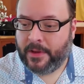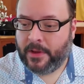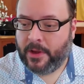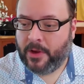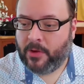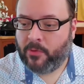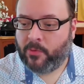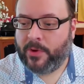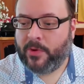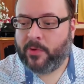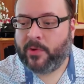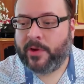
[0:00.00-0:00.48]

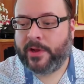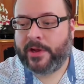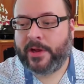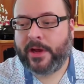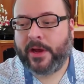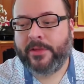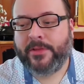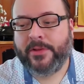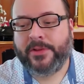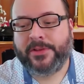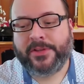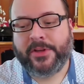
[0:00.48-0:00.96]
We want
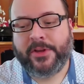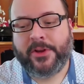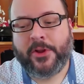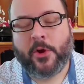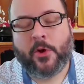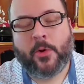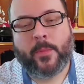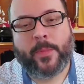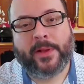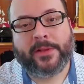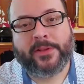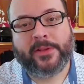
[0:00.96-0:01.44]
others to know
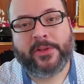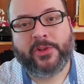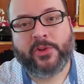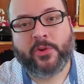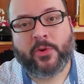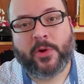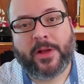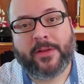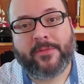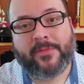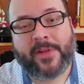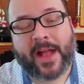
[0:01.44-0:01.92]
about the joy
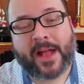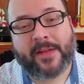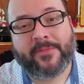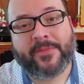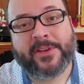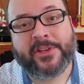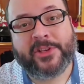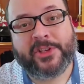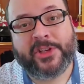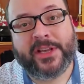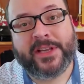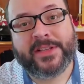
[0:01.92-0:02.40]
of having
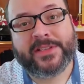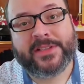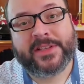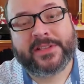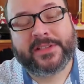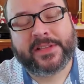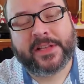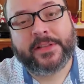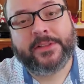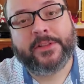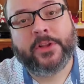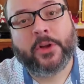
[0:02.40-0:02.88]
Jesus
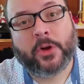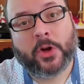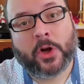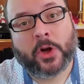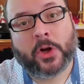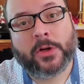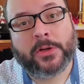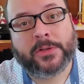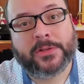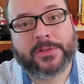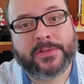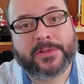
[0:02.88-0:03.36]
in their
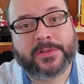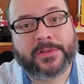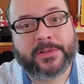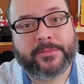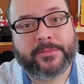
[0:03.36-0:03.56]
hearts.